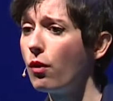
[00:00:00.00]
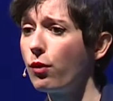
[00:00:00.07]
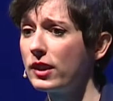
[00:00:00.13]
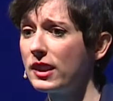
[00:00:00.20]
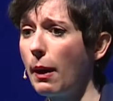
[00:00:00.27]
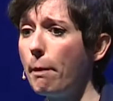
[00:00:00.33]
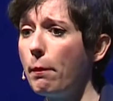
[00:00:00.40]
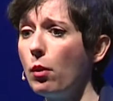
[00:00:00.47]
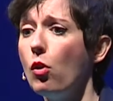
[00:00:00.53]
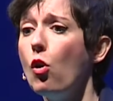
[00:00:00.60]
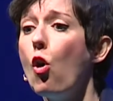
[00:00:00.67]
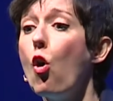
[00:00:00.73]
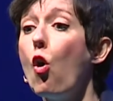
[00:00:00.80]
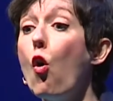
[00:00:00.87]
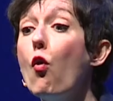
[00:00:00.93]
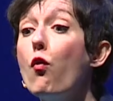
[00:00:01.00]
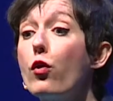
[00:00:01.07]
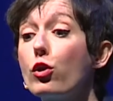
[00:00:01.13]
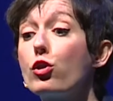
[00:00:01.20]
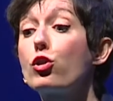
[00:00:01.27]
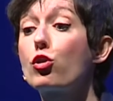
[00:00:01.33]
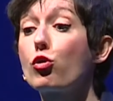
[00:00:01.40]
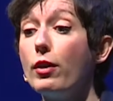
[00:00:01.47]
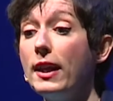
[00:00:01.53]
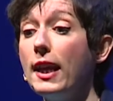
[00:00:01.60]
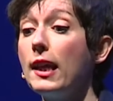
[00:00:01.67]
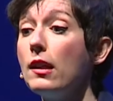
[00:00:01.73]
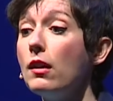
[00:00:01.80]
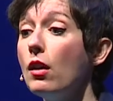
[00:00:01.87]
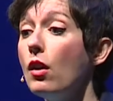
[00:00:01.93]
for example,
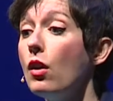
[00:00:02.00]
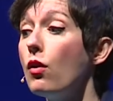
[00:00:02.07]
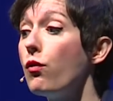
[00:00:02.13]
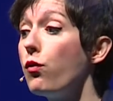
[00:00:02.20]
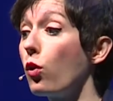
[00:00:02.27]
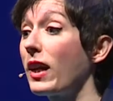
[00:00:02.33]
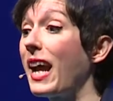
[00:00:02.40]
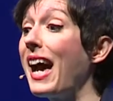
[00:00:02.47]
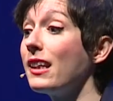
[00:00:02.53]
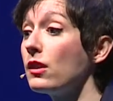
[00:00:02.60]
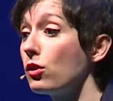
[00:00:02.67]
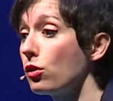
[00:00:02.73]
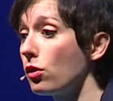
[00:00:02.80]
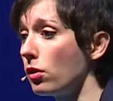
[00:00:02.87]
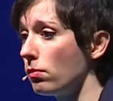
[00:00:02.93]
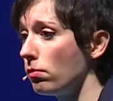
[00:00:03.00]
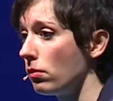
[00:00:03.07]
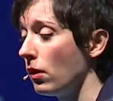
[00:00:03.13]
over-screening for cancer.